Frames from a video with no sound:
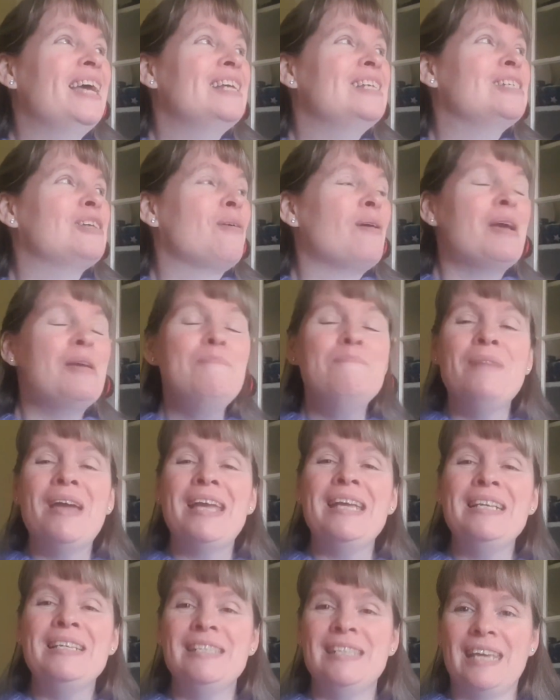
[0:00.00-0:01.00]
So I
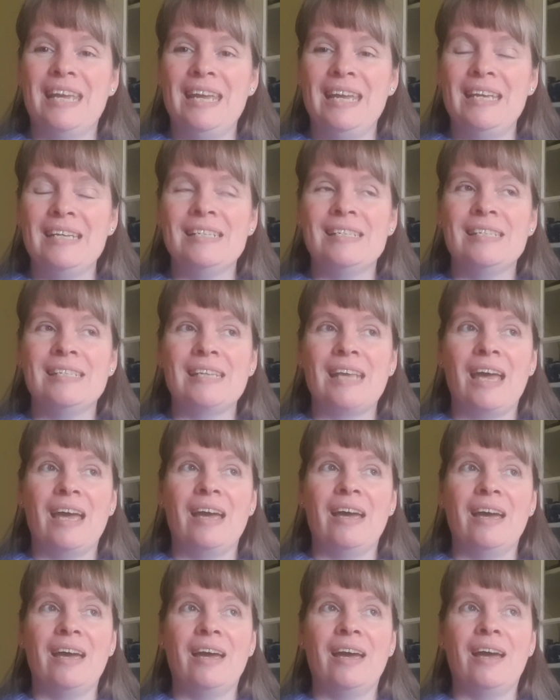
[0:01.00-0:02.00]
made this
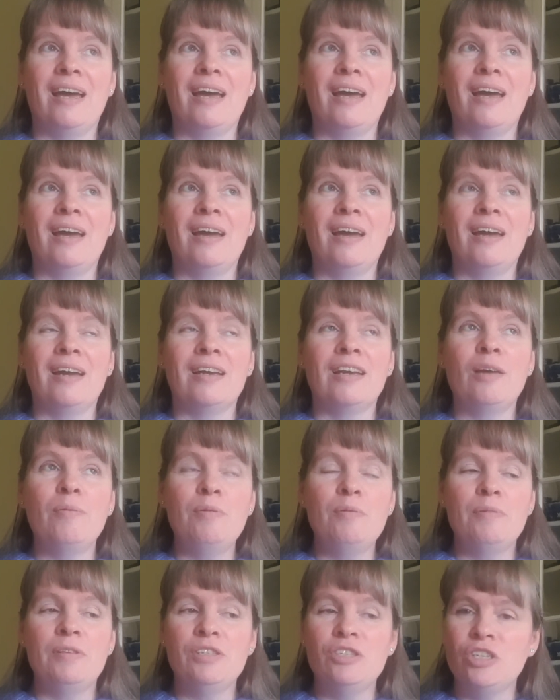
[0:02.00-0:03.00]
a
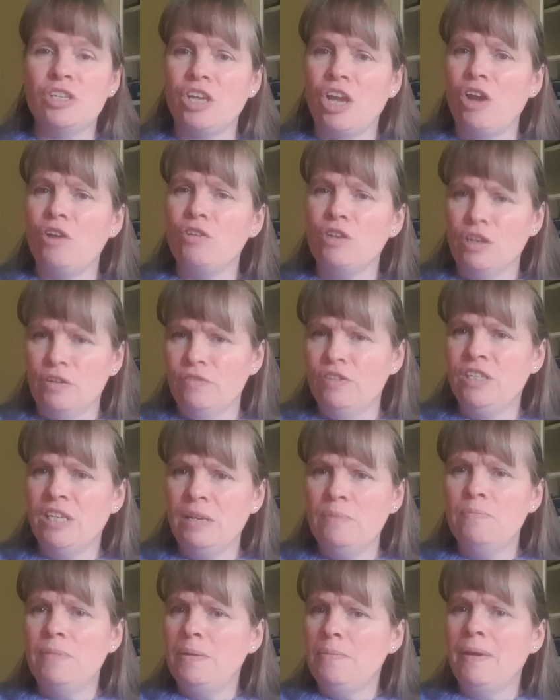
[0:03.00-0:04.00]
couple of months ago. You'd have
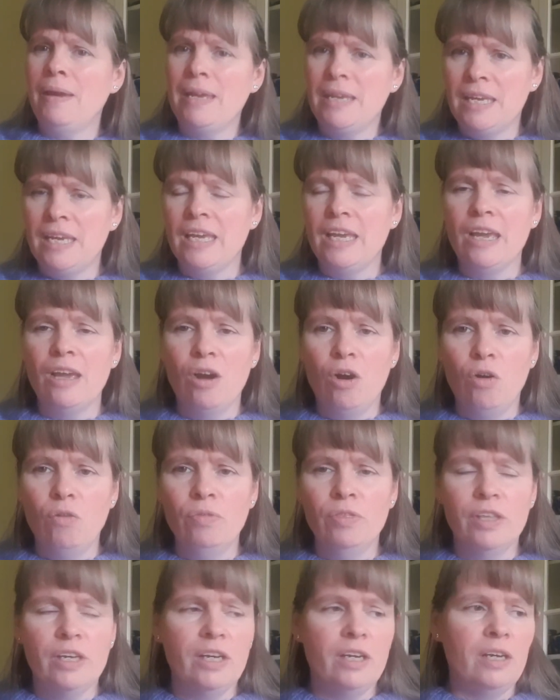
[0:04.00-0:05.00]
seen me making it
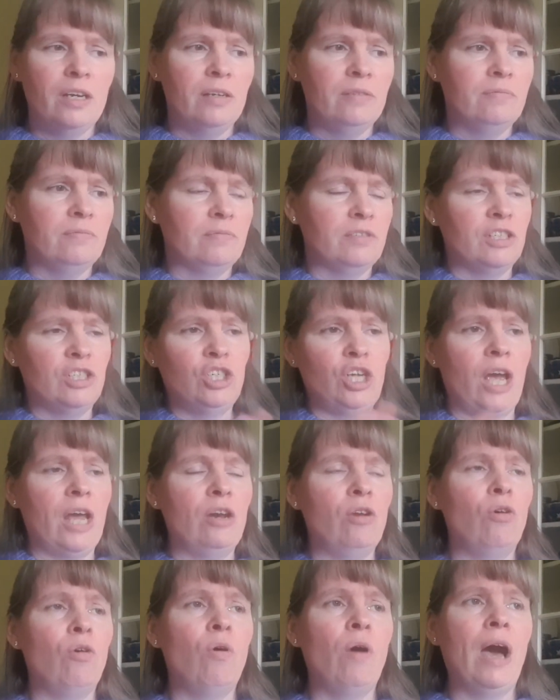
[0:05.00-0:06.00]
on the
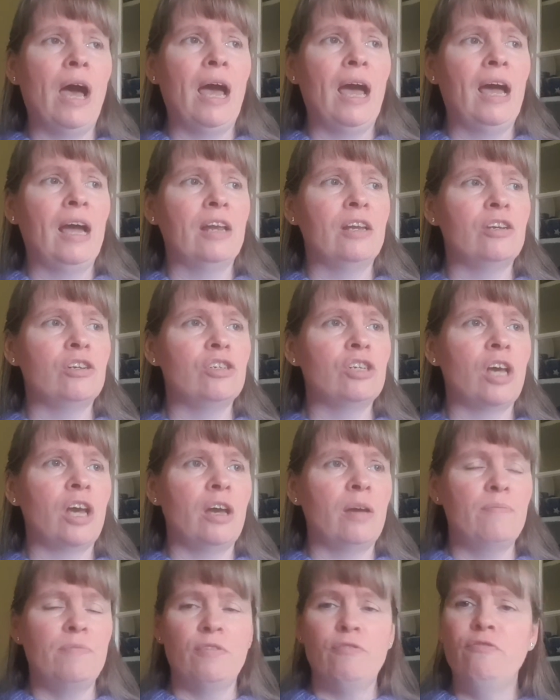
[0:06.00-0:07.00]
channel, and
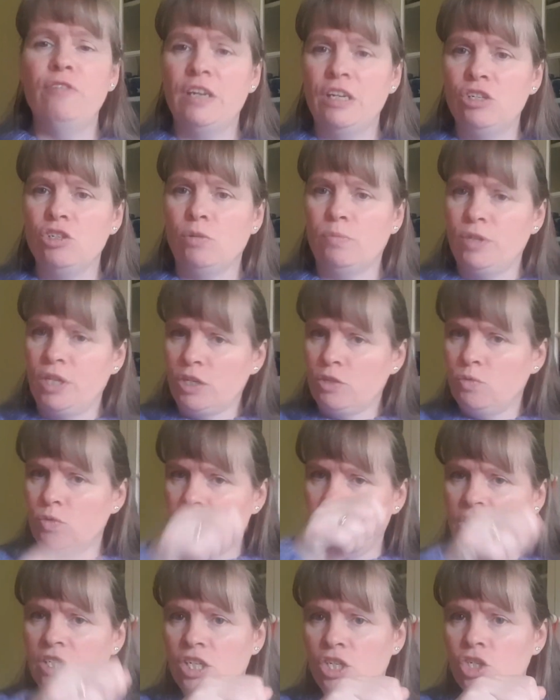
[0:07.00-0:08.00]
the finished objects,
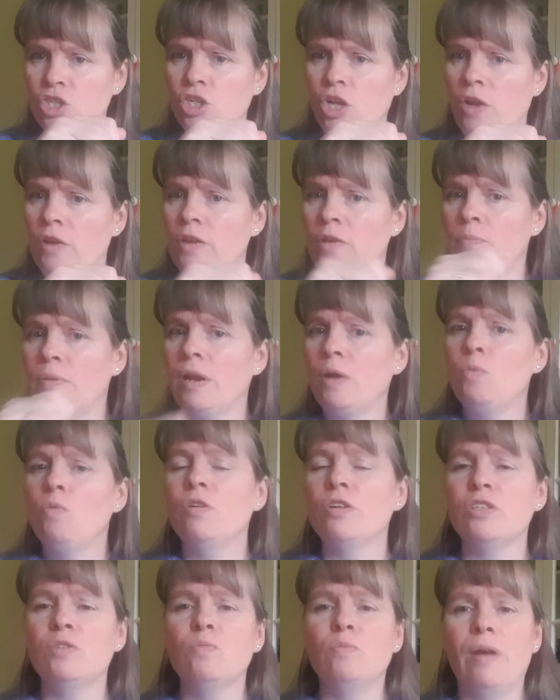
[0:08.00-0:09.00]
which I did show you, but I
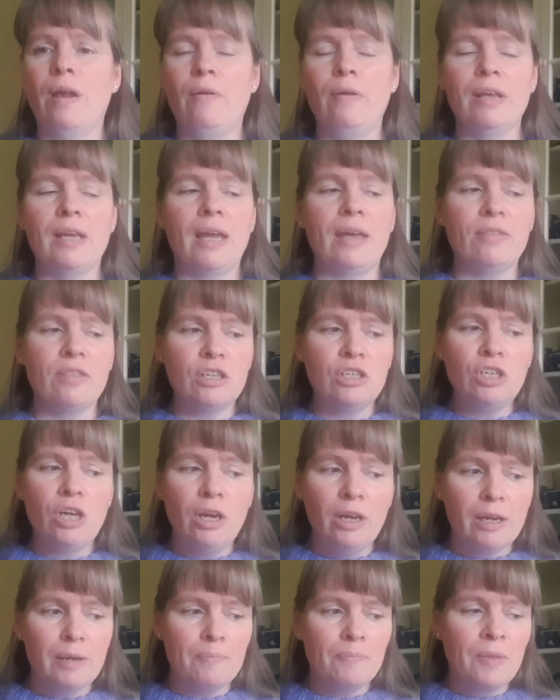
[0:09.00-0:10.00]
wasn't wearing at the
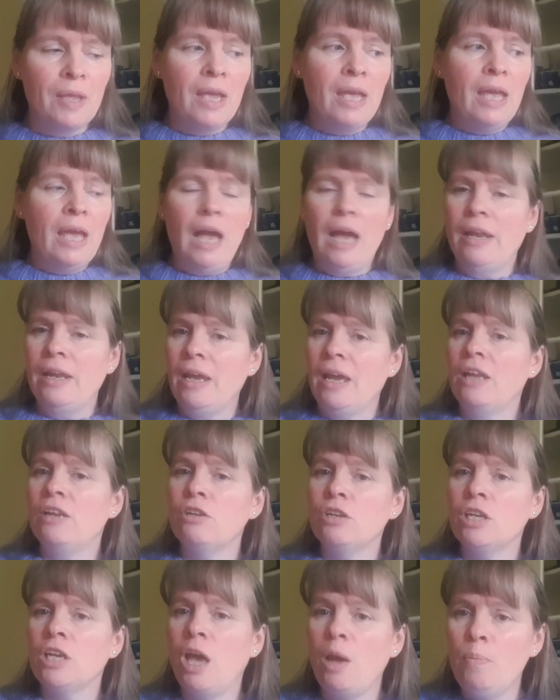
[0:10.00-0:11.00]
time, and I had
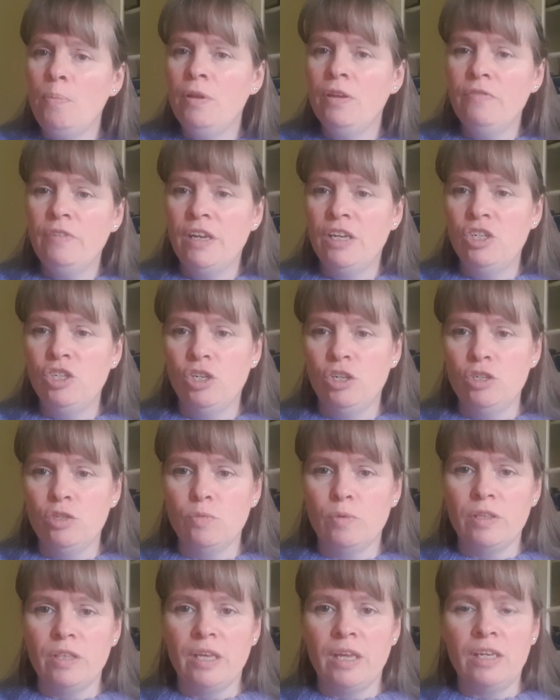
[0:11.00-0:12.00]
a couple of issues
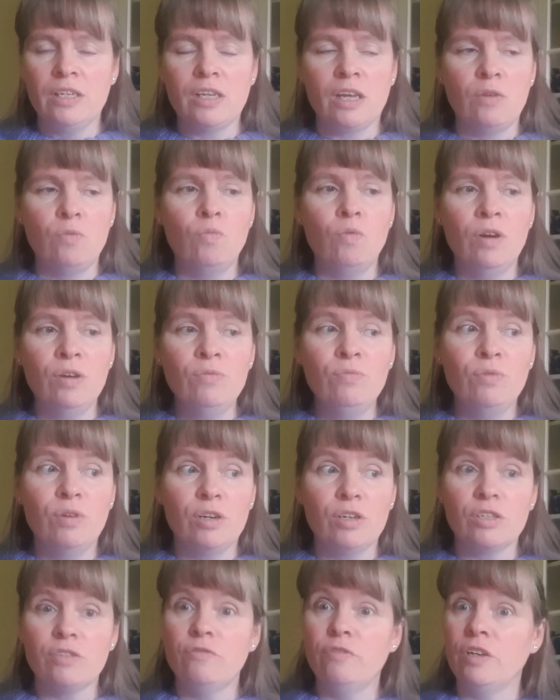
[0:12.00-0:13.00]
with it. And one
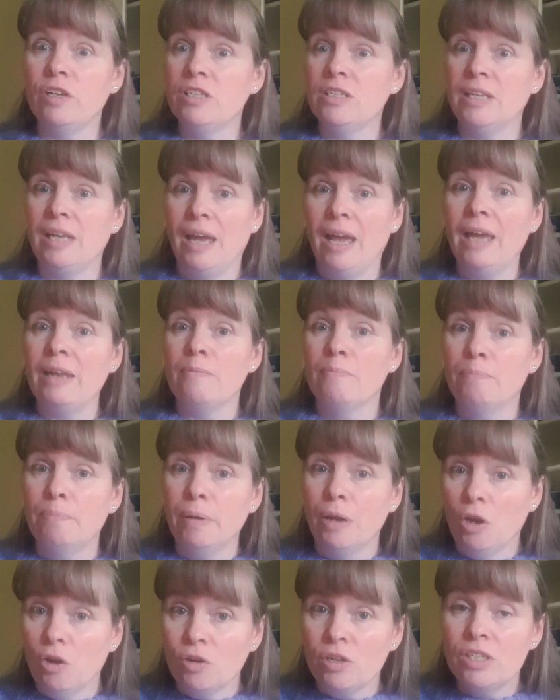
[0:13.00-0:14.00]
was, firstly, I hadn't
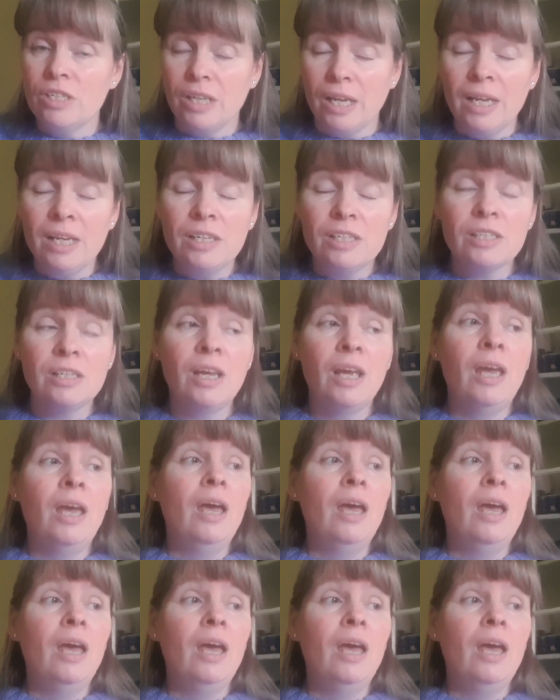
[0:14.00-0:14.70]
blocked it.